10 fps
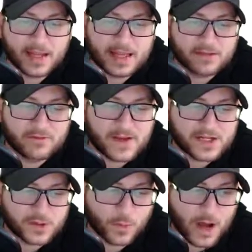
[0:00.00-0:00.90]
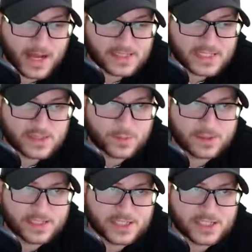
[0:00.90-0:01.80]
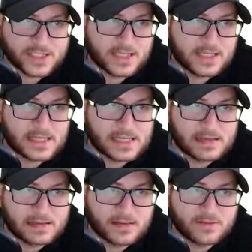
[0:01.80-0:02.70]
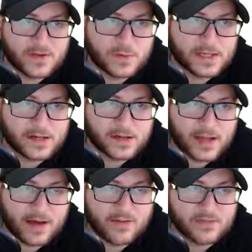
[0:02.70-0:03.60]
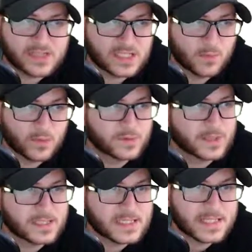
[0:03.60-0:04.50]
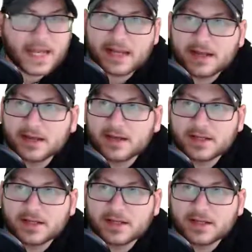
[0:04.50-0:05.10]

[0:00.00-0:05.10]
again, feature-wise, is really just the view here. You have obviously more real estate